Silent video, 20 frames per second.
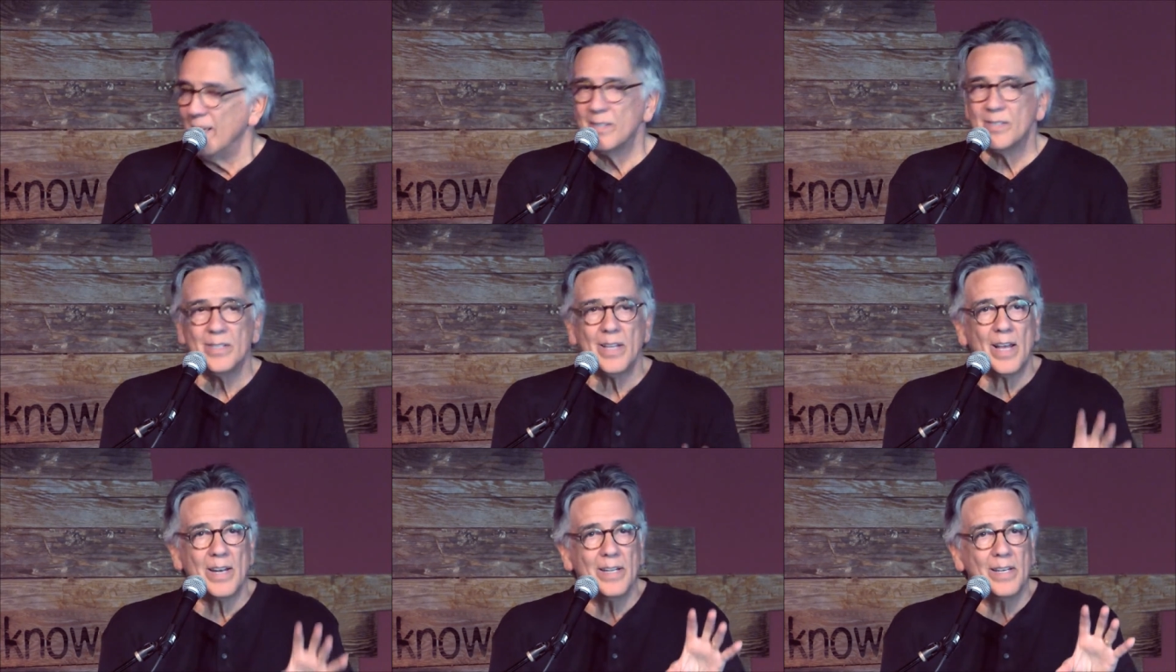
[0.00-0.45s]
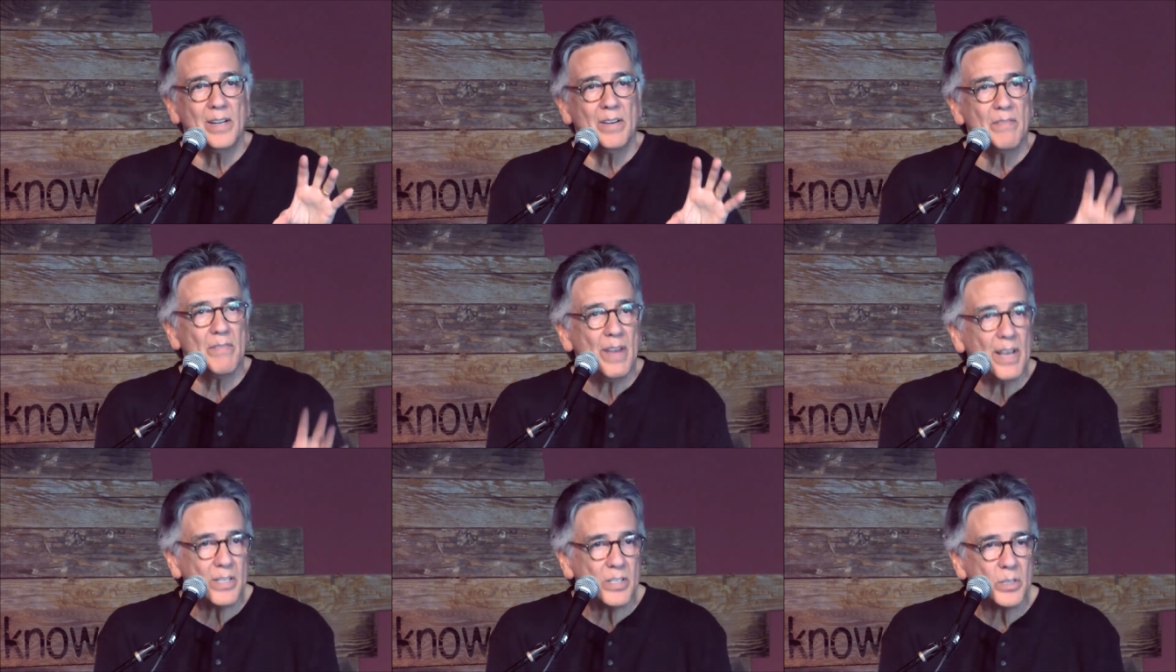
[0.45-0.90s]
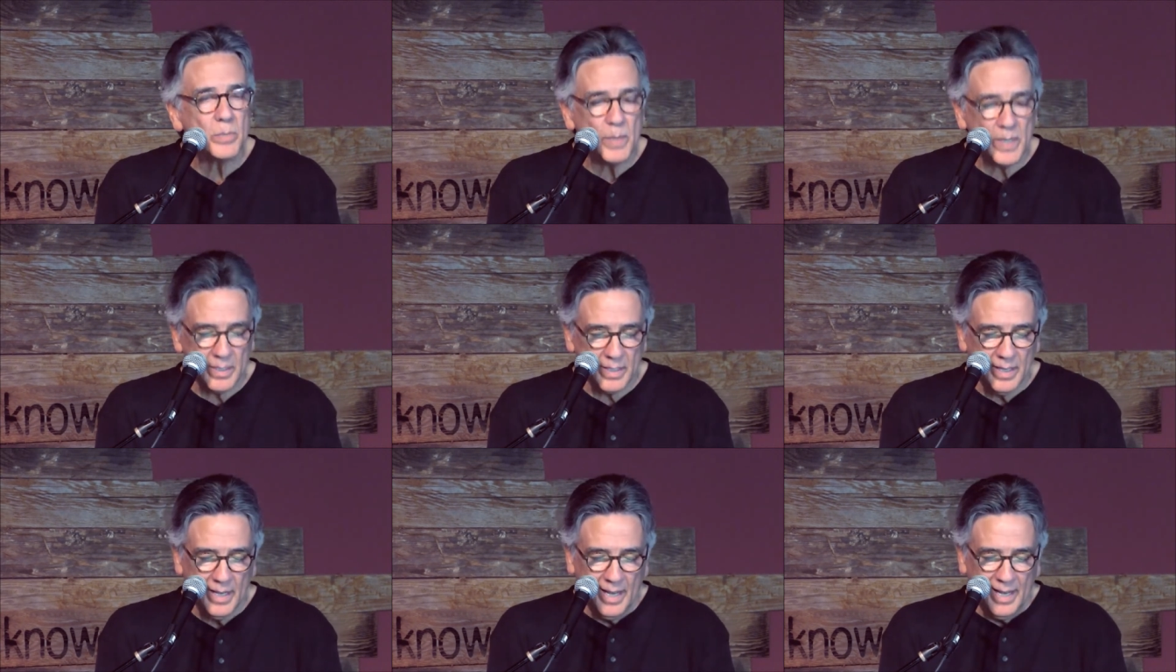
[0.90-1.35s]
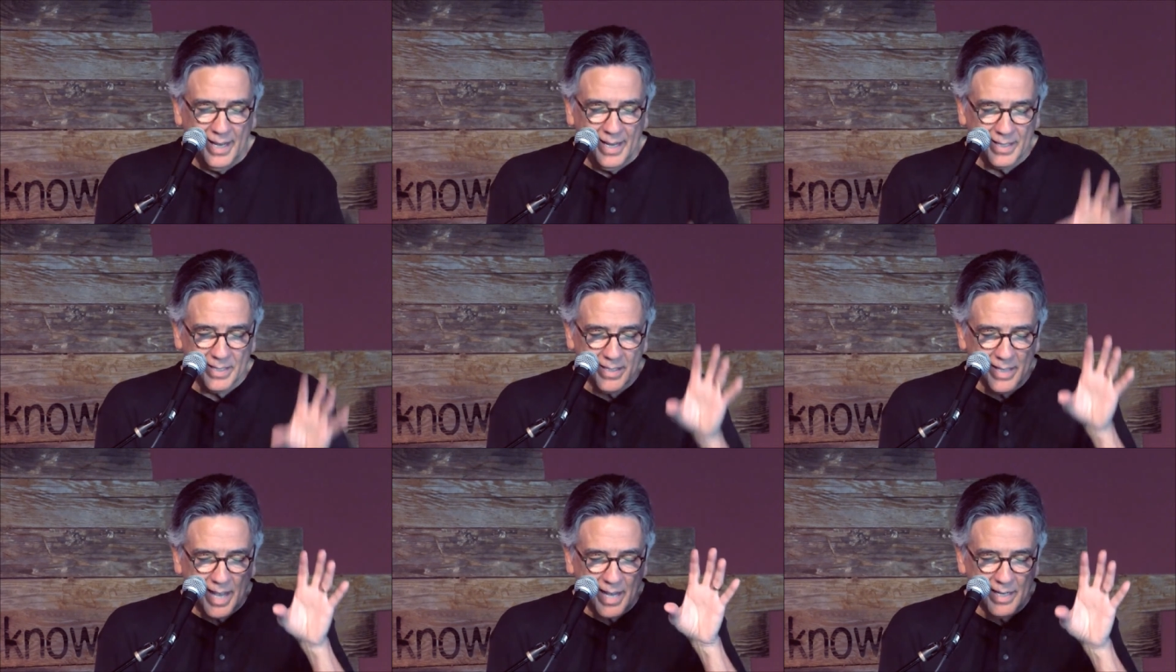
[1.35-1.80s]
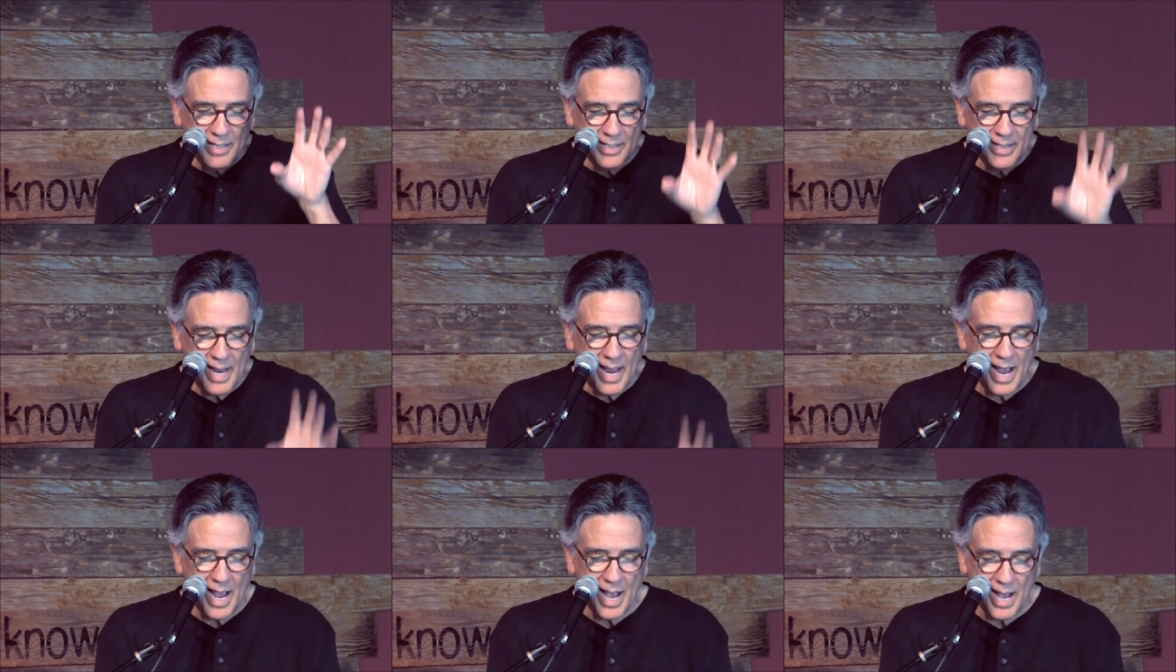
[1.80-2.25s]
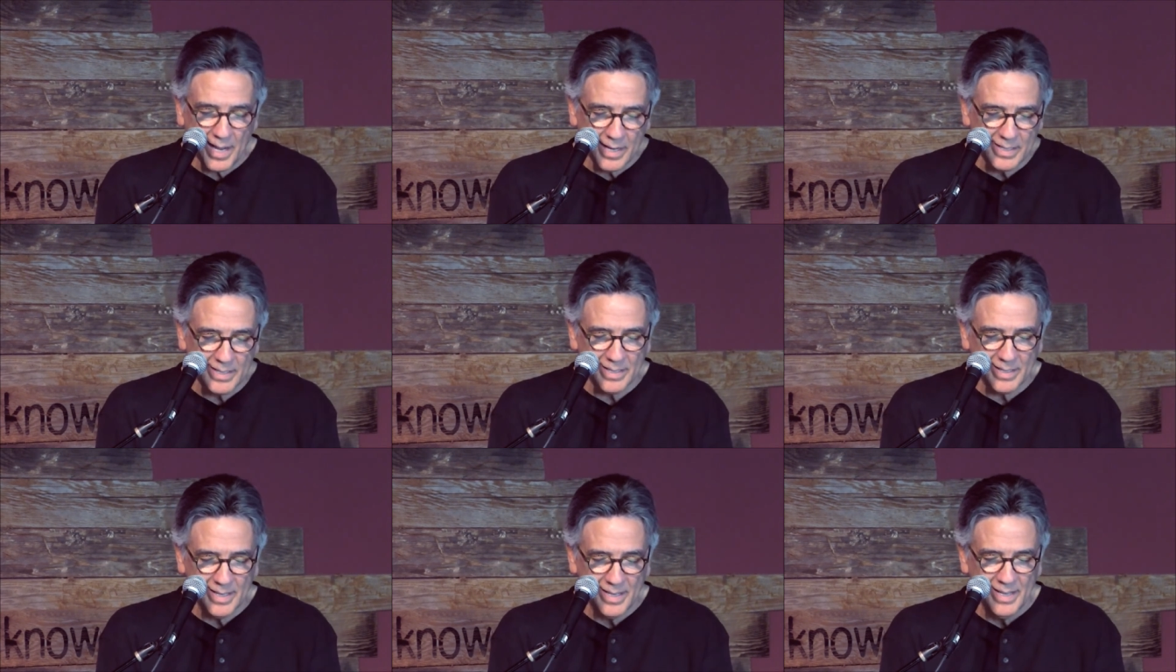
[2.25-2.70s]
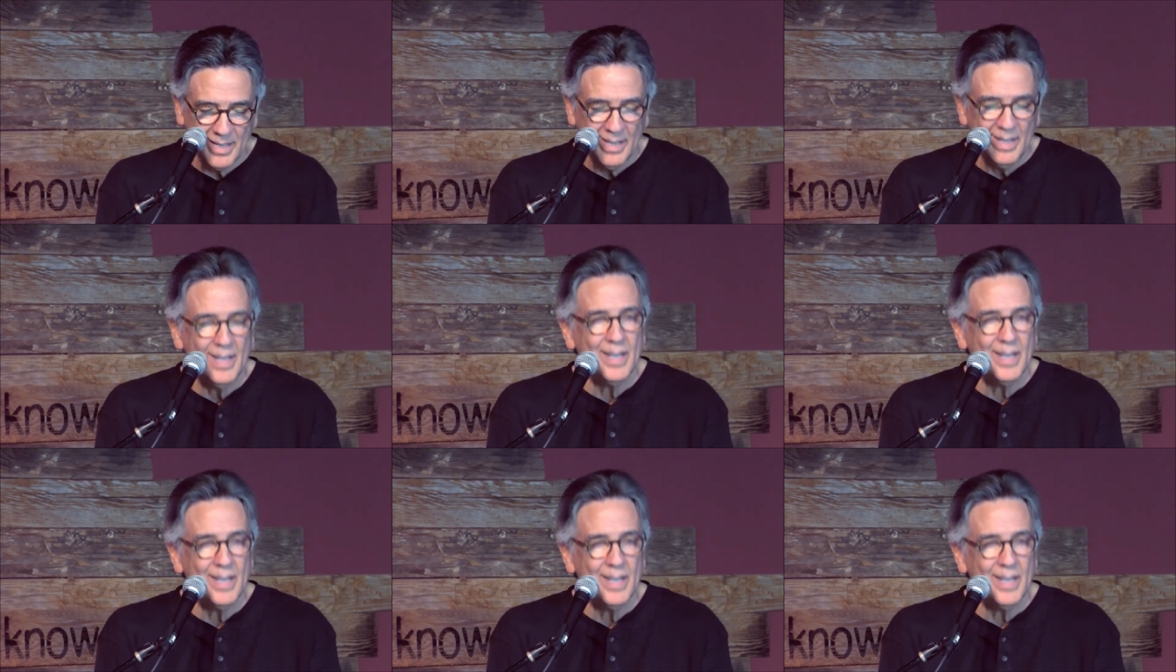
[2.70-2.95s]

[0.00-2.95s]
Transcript: It's not an investment, it's not a tax,